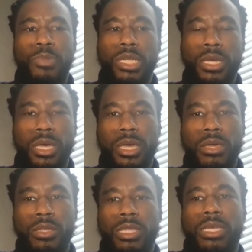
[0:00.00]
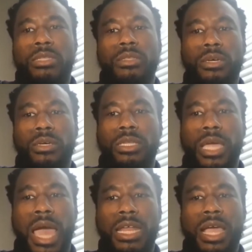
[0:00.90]
But then the
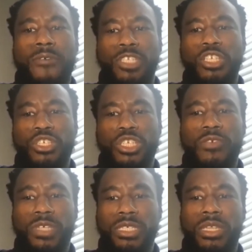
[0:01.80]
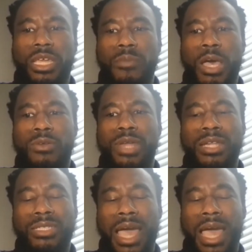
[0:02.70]
kind of conversation shifted to think about not as a